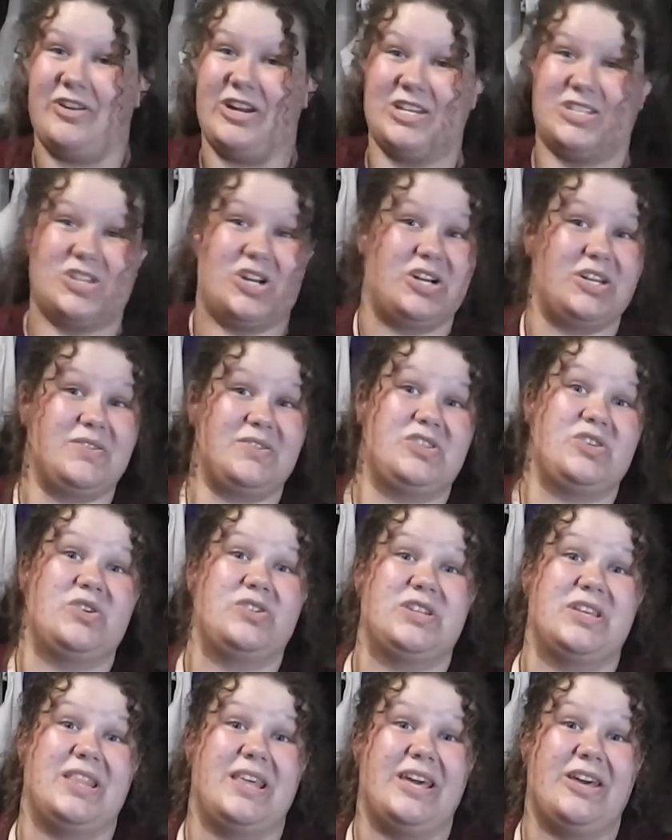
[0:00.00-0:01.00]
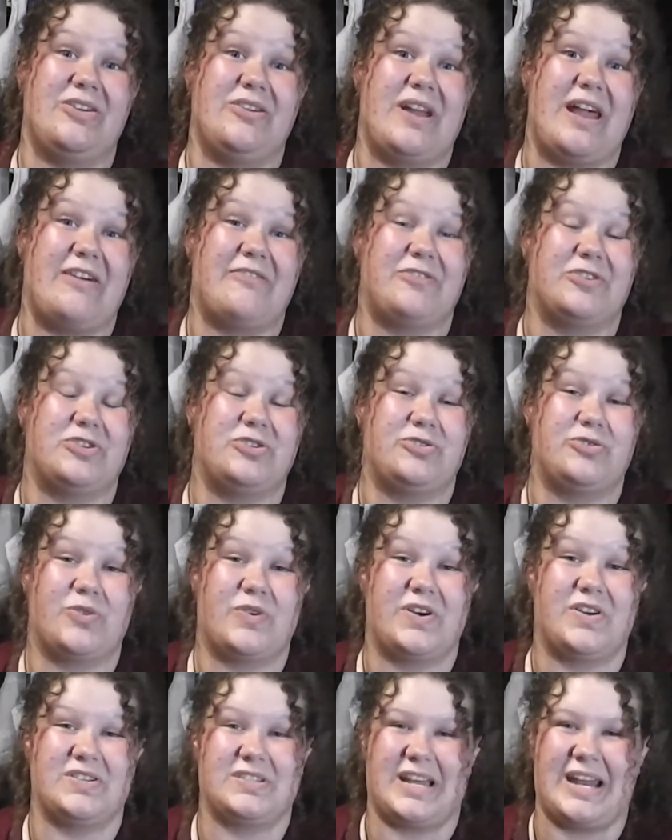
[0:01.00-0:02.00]
and I started searching the internet for
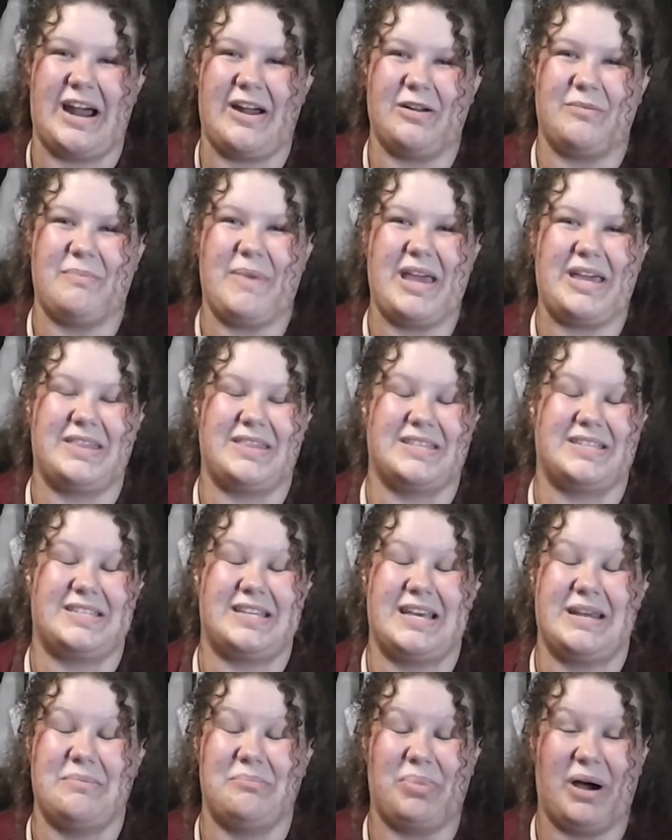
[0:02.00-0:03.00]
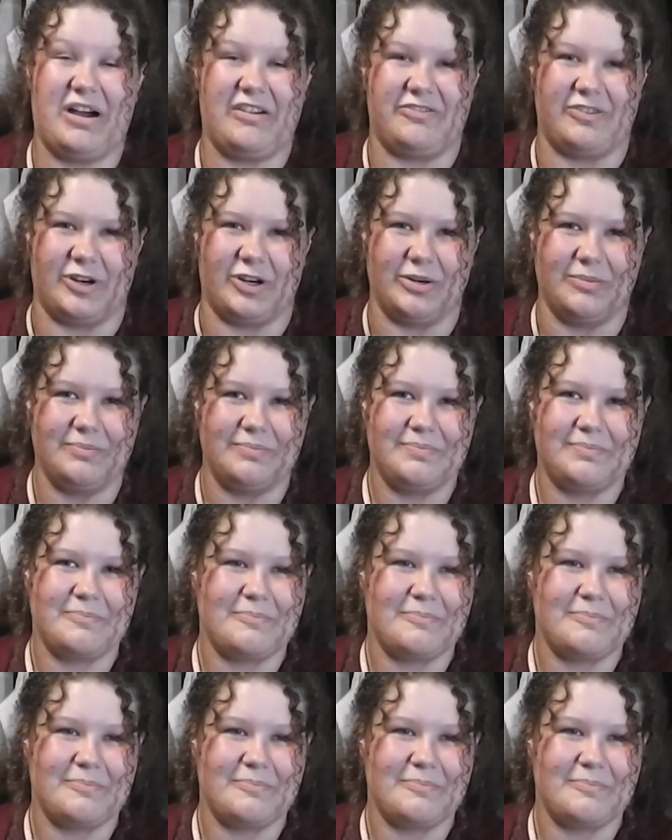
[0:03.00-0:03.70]
tutorials on how to make this in Boffer.